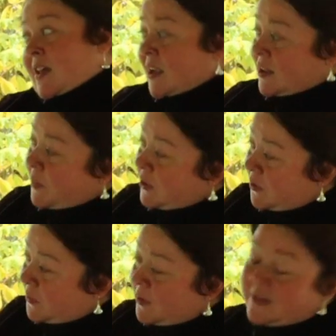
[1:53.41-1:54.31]
In the
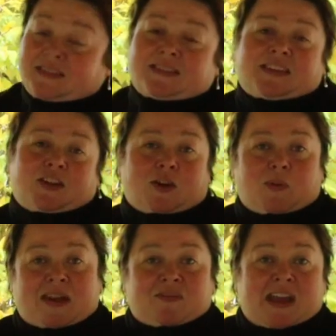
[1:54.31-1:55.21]
picture, for instance, here
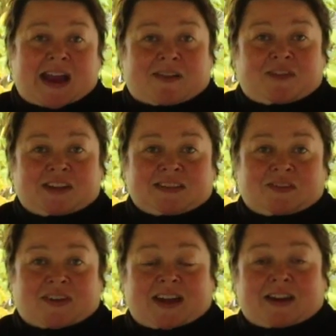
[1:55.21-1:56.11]
we have the African
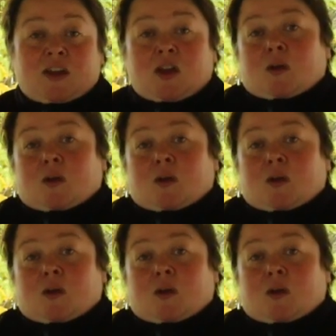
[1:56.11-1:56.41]
savanna,